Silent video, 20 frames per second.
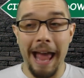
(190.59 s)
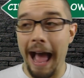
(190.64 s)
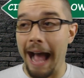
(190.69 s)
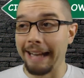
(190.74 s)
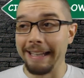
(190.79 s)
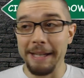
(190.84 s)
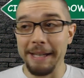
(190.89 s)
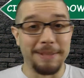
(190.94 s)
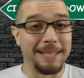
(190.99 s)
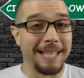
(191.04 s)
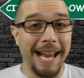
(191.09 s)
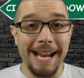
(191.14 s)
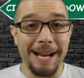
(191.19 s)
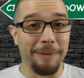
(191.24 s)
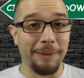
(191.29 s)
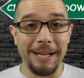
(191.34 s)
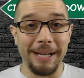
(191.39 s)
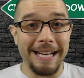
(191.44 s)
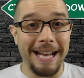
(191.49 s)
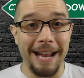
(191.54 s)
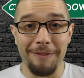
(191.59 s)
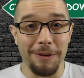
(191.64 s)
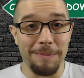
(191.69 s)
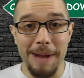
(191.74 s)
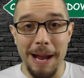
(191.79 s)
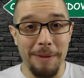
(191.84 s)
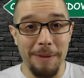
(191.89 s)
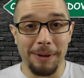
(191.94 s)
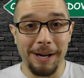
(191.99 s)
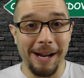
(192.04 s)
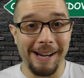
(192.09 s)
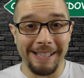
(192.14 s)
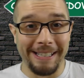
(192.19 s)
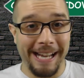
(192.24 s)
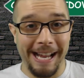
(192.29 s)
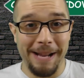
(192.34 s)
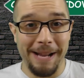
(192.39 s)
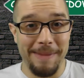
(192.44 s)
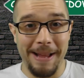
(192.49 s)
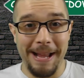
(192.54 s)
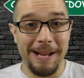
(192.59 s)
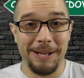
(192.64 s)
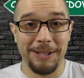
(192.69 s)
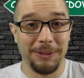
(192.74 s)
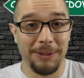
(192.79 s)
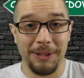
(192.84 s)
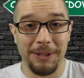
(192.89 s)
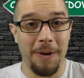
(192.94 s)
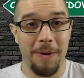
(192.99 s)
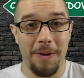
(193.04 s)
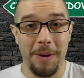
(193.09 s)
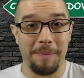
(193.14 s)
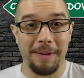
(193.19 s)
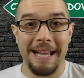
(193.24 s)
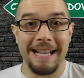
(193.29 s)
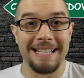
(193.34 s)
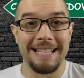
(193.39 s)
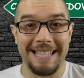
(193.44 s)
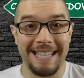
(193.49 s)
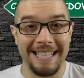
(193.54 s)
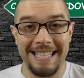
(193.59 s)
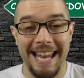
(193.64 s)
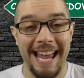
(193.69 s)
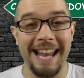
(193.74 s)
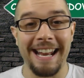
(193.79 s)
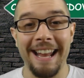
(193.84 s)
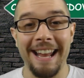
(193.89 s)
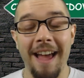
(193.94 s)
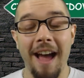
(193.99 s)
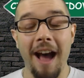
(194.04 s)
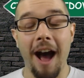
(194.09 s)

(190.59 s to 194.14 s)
I keep saying, we need every man we're going to get, man. We're going up against the dead.